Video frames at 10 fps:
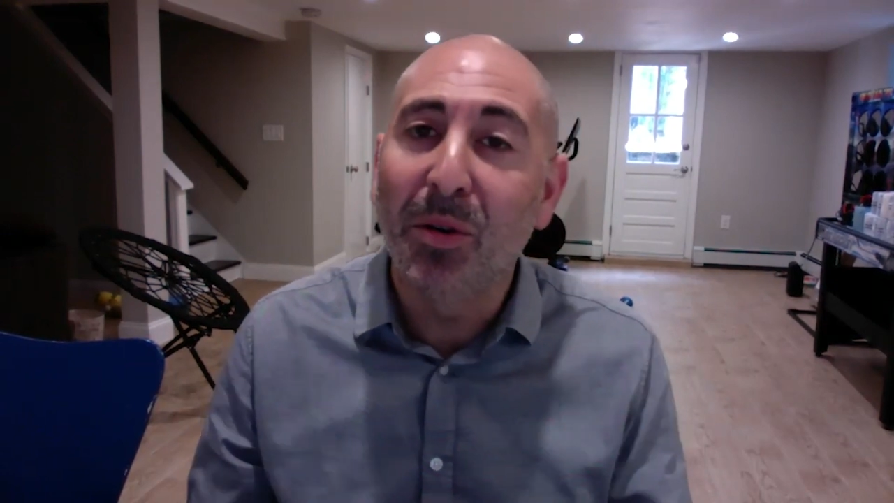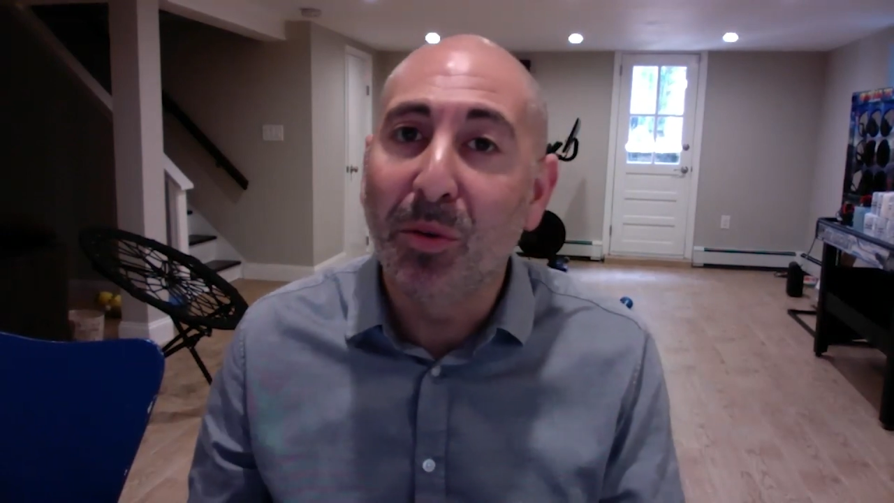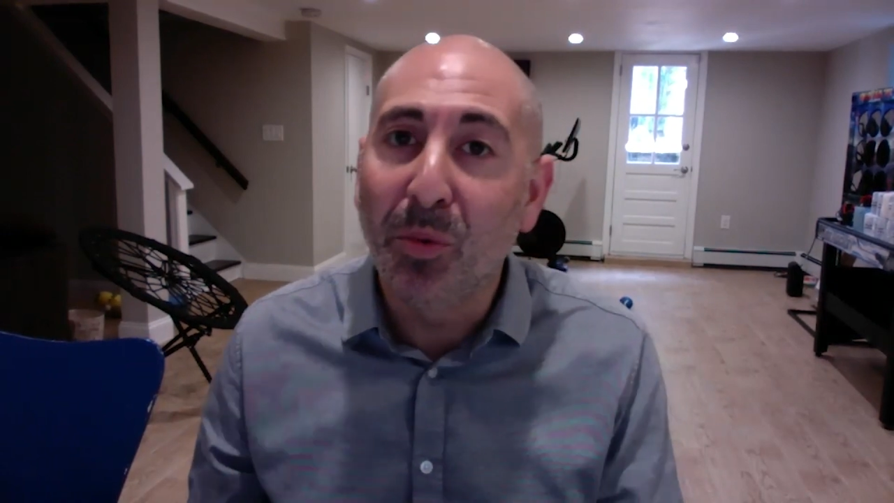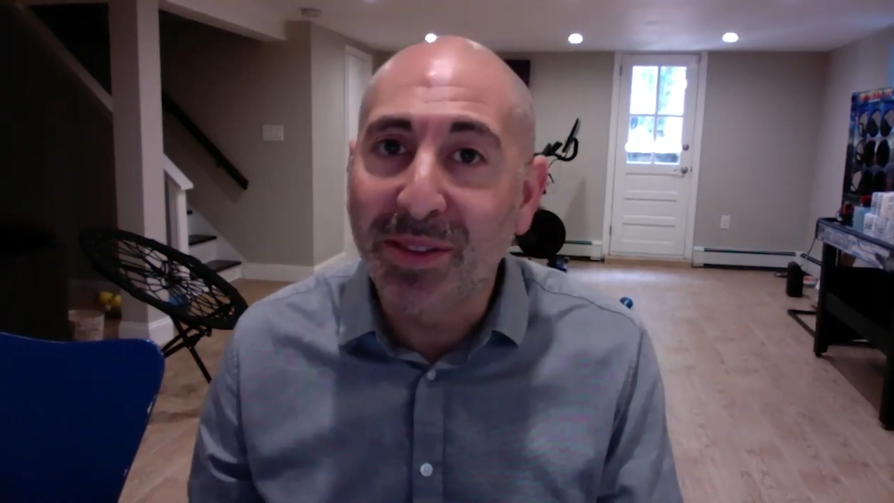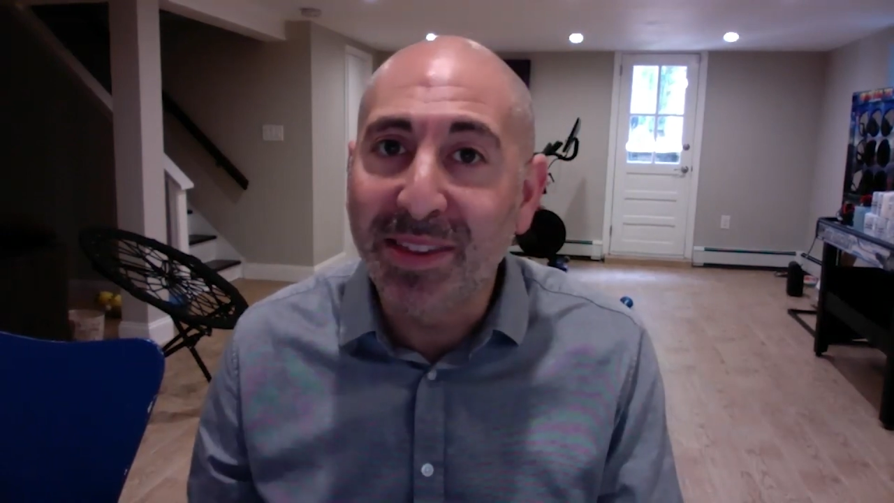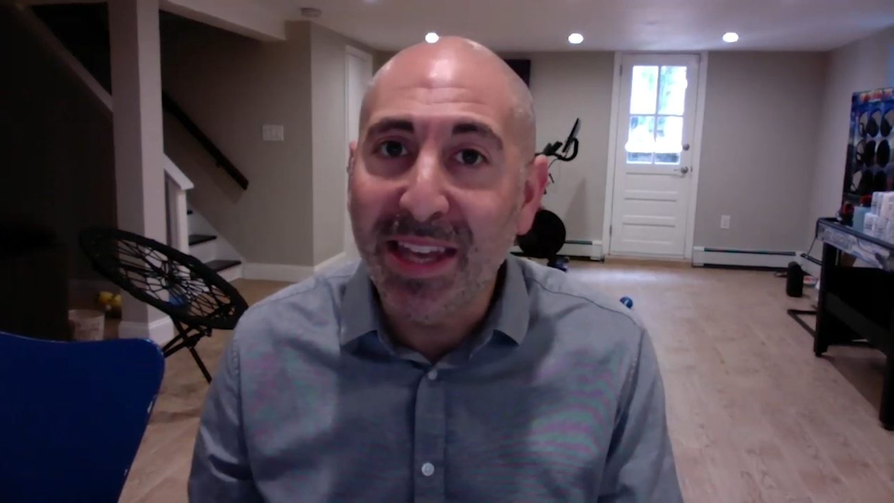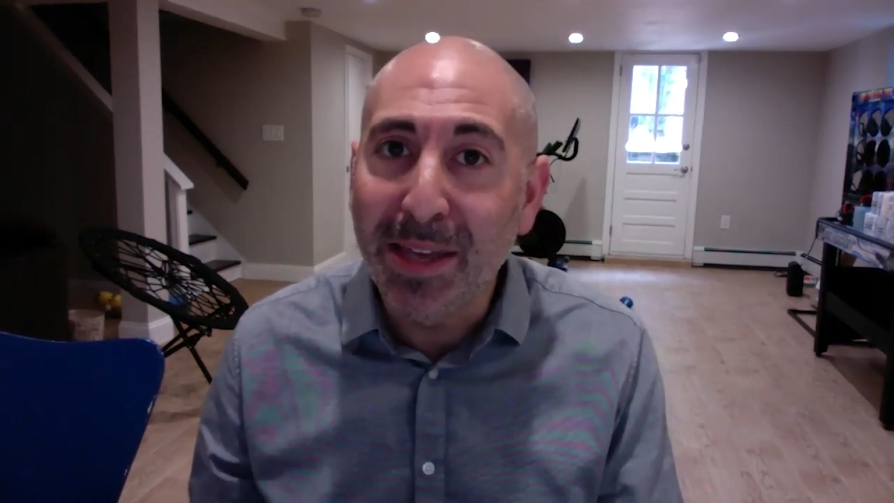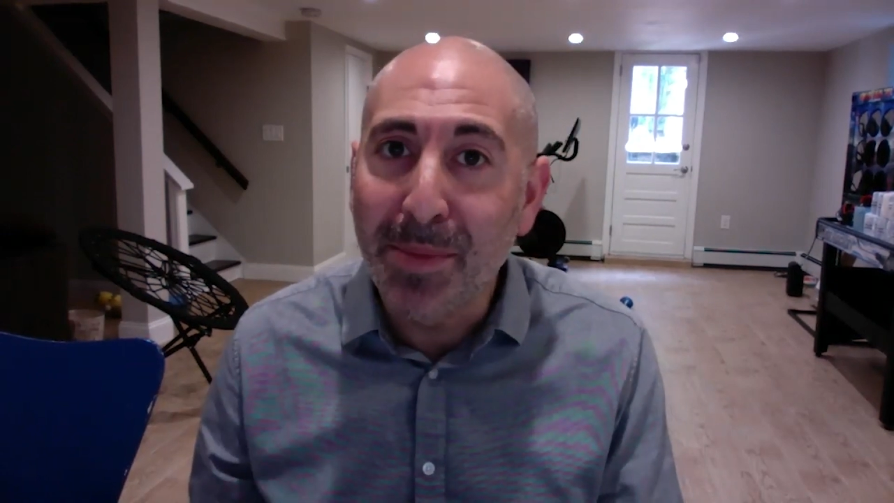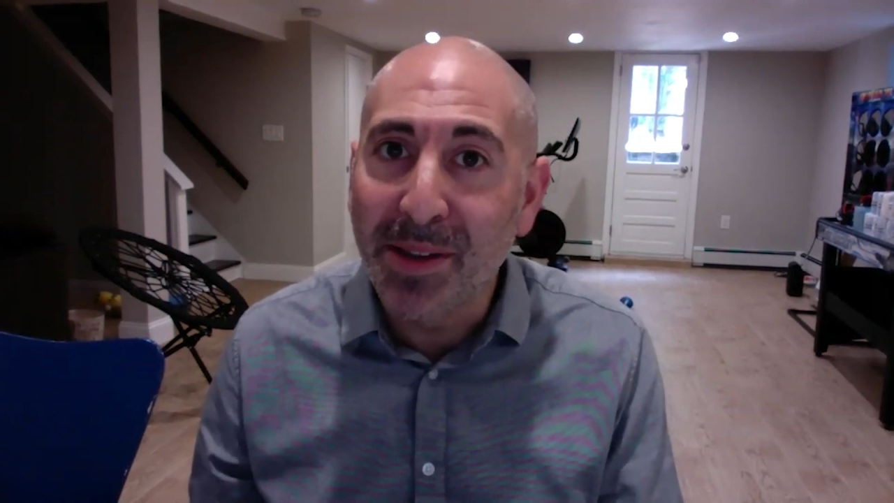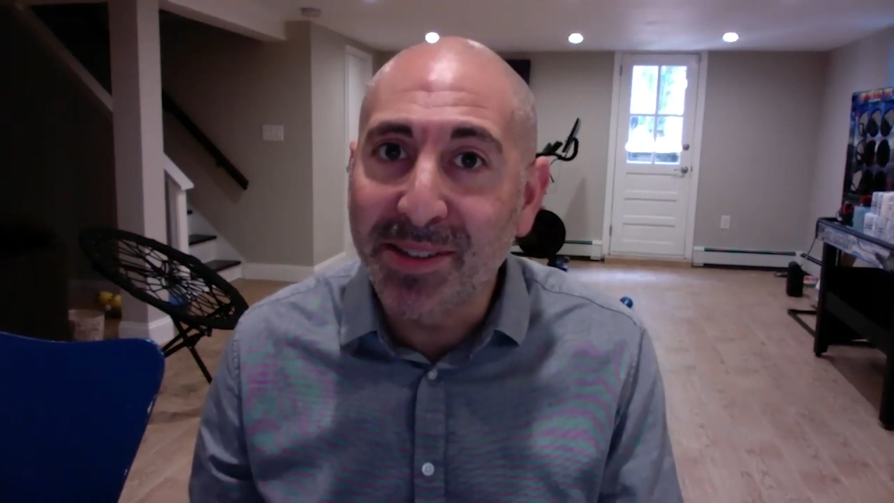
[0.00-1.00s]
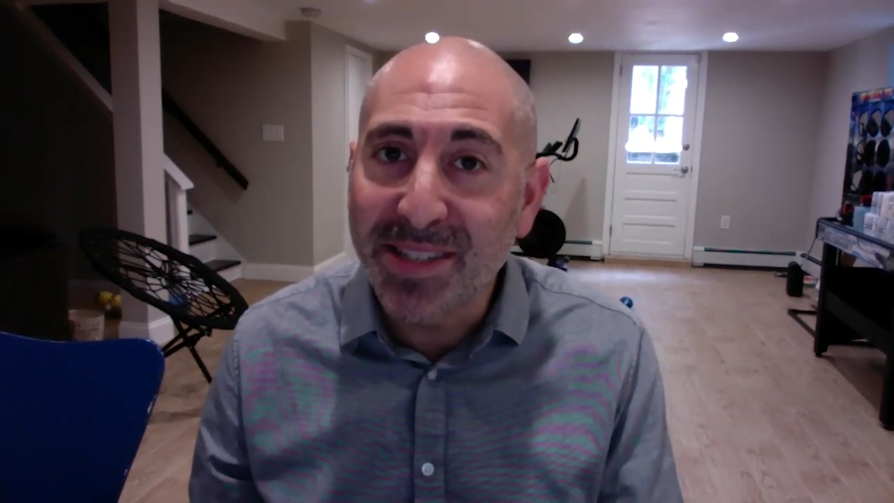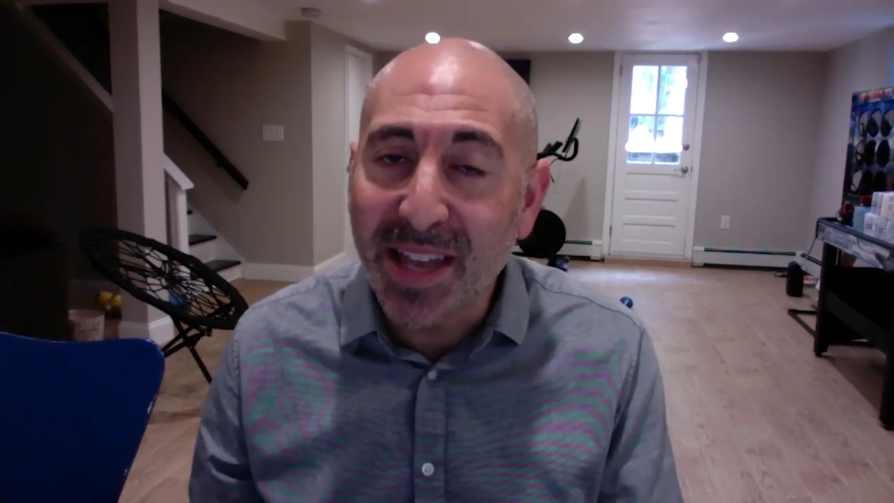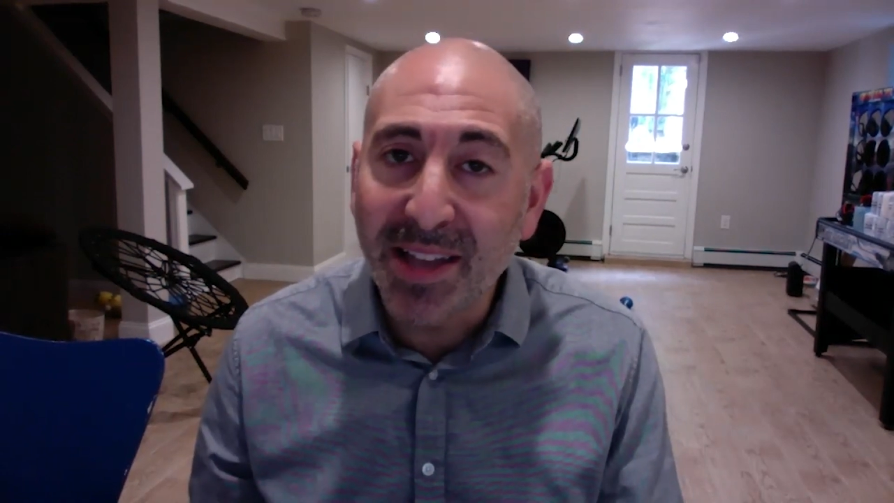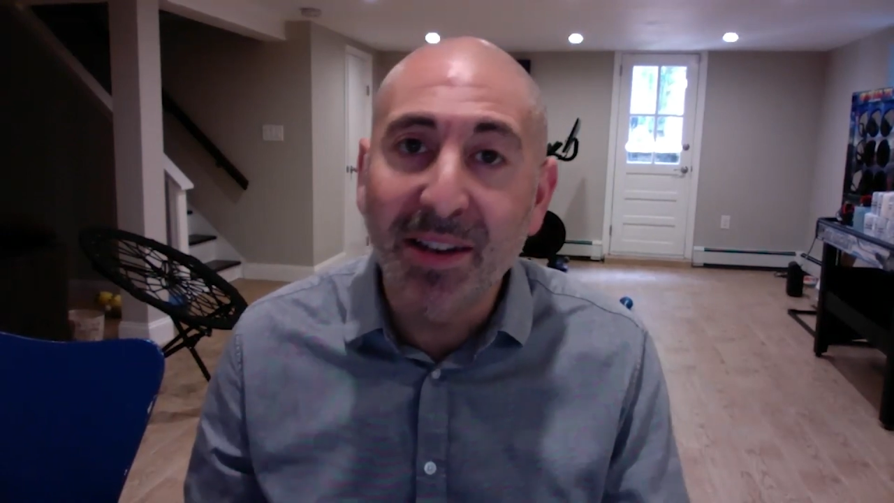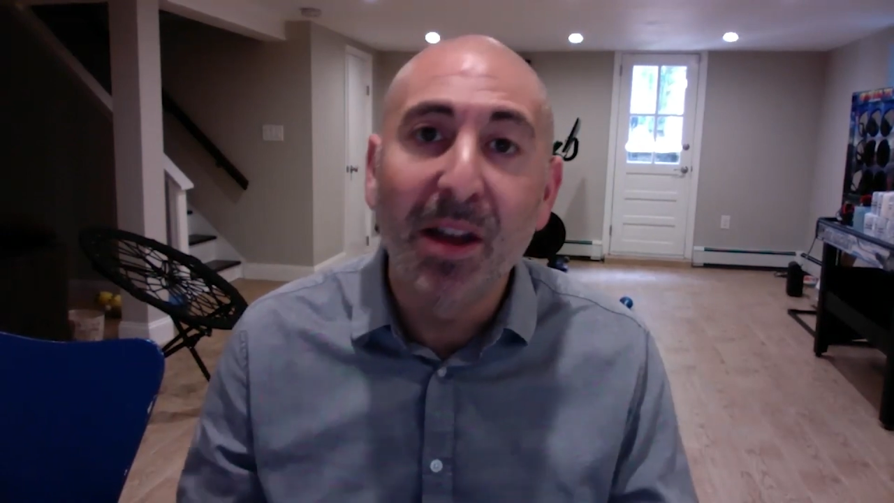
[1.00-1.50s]
what the email
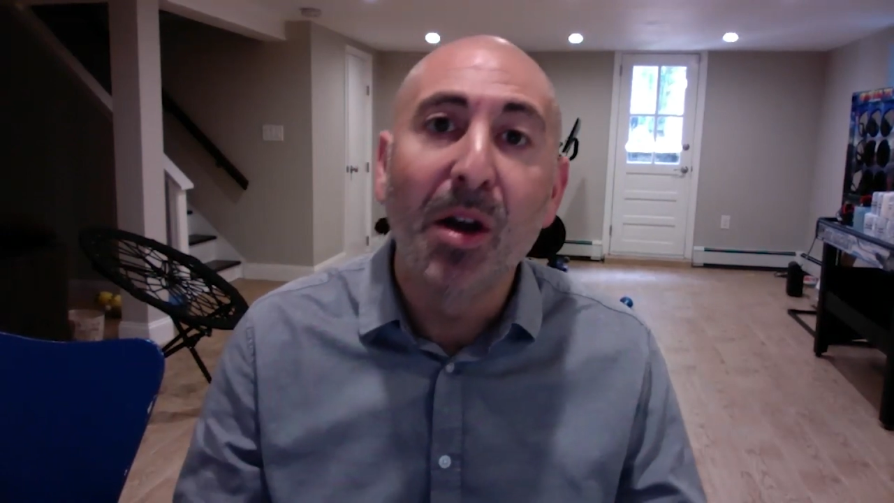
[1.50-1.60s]
said,